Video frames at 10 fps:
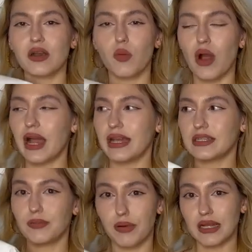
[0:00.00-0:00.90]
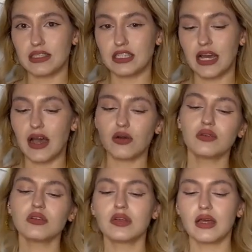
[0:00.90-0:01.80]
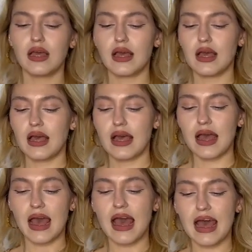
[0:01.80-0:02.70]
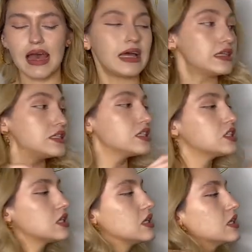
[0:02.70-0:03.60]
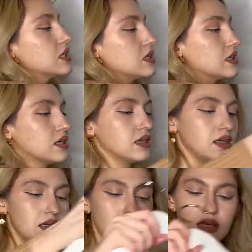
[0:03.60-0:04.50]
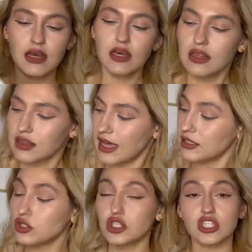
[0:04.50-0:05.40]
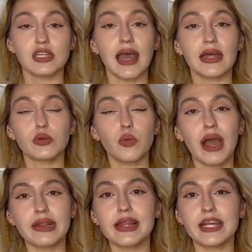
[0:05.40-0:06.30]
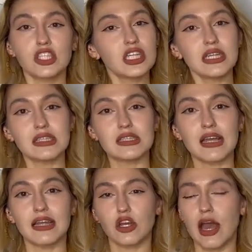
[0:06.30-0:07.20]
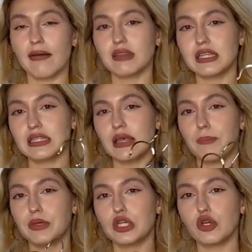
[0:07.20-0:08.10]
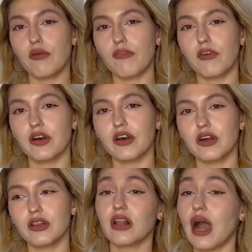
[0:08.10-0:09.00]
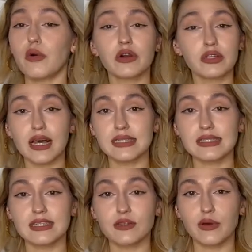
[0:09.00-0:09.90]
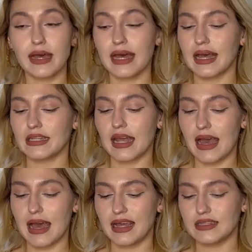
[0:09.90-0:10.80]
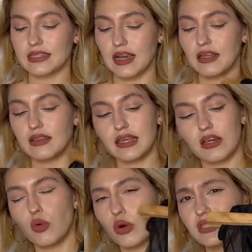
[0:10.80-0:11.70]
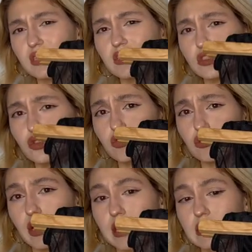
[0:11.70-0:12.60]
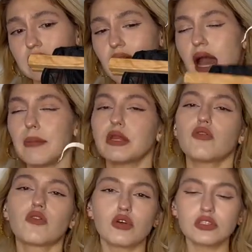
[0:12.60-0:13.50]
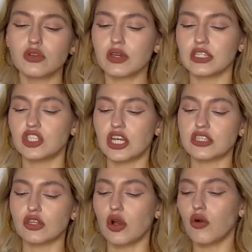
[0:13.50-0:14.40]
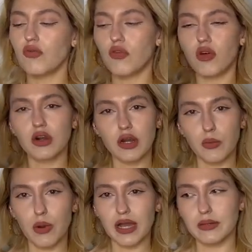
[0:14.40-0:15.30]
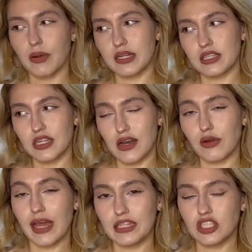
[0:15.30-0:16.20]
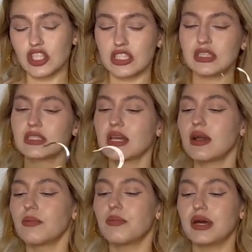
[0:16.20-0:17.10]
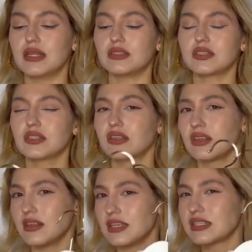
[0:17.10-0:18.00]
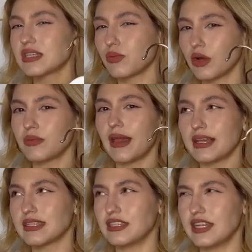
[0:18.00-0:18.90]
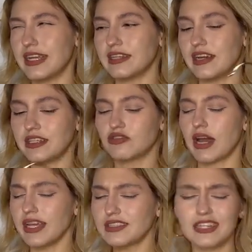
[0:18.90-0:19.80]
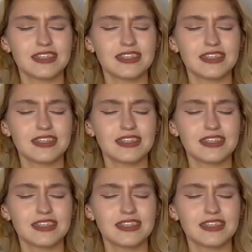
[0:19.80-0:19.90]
white button-down, and then you just add a white leg jeans and you have this beautiful hourglass silhouette, and the corset is neutralized. I mean, of course you can just go for a white button down and a jeans, but this is what makes it date night, right?